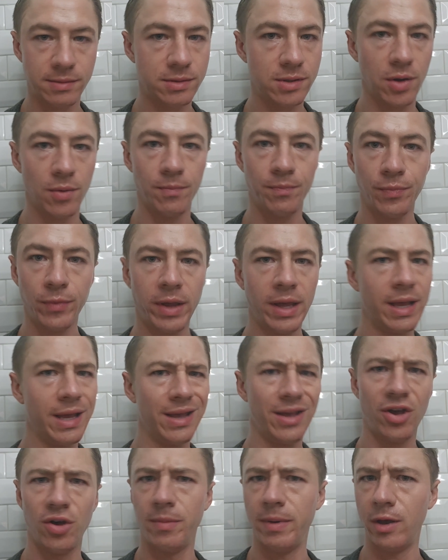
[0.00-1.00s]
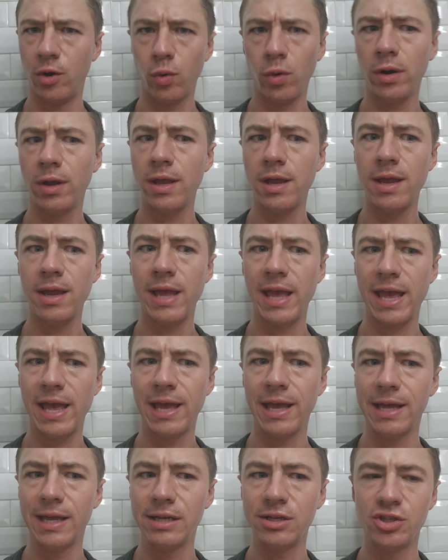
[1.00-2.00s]
So it'll be quirky
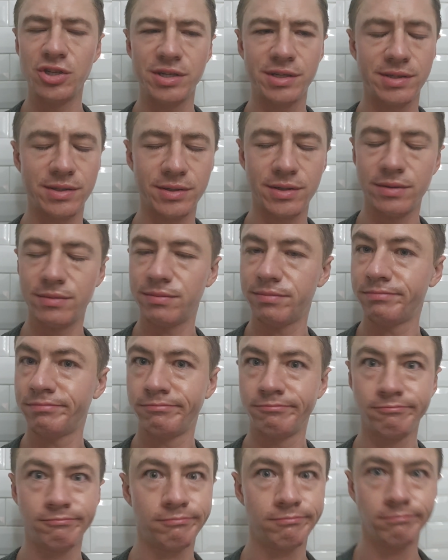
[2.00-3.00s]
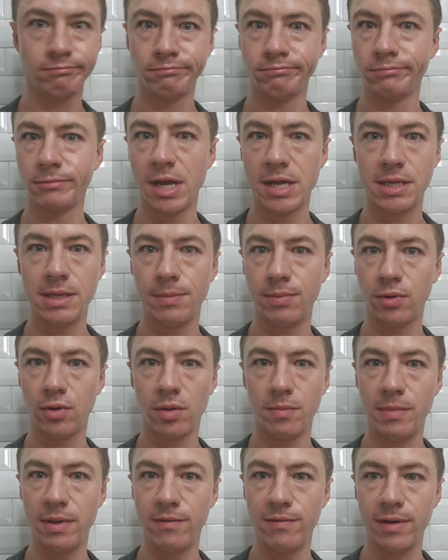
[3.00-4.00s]
and just a
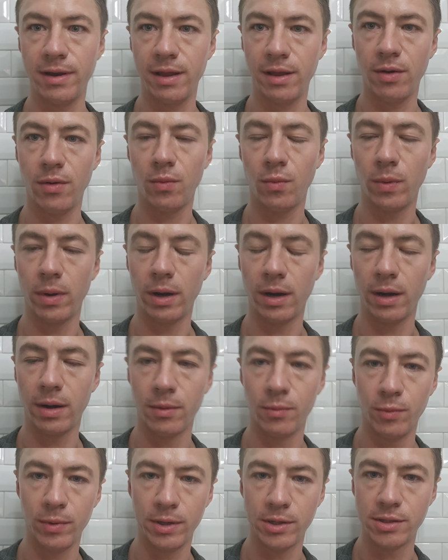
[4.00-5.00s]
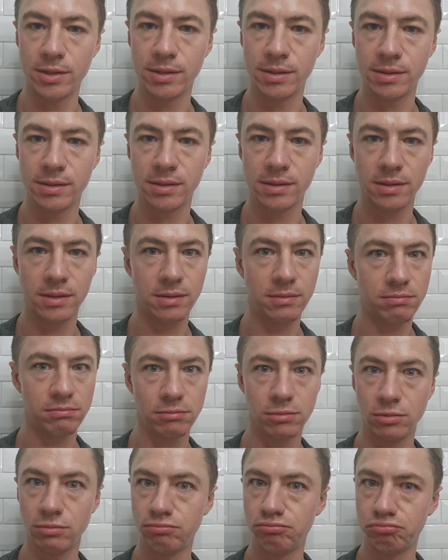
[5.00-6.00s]
typical me video where we just
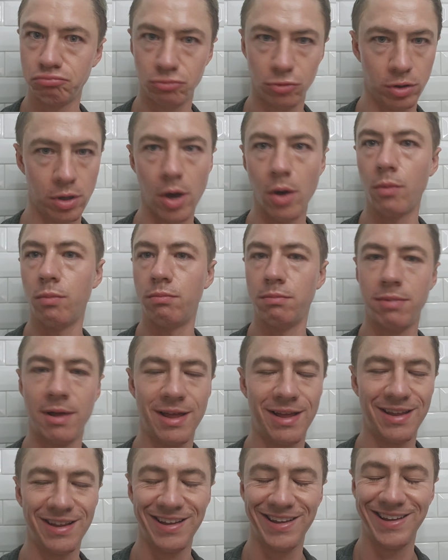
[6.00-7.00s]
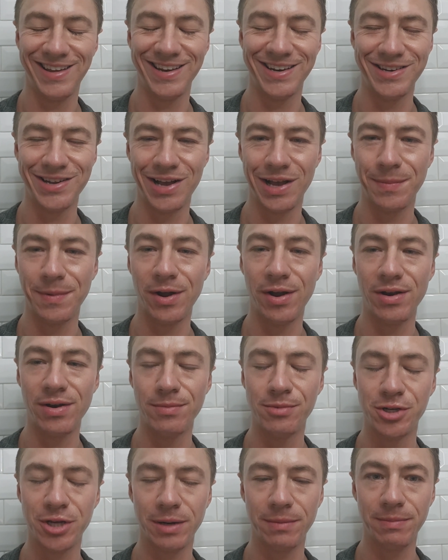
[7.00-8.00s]
go and talk about
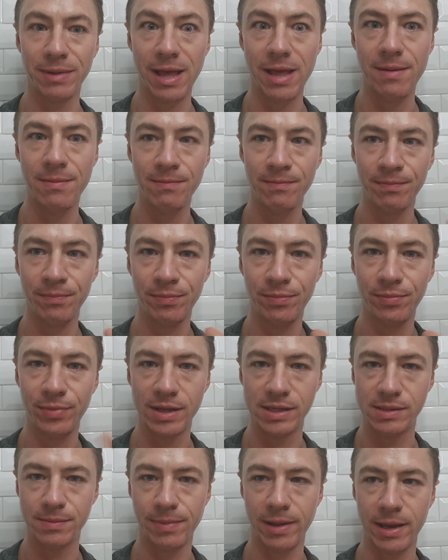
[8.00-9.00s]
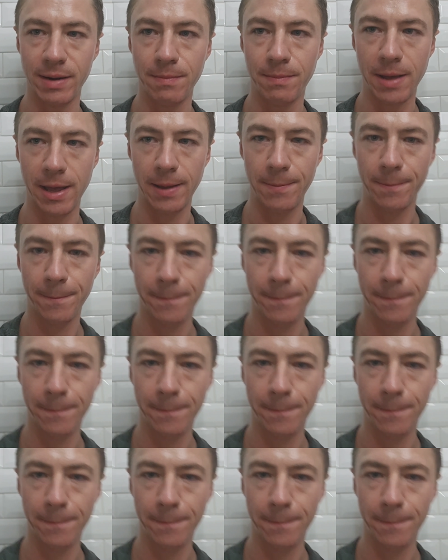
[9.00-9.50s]
random shit. Okay, that's the plan. Bye.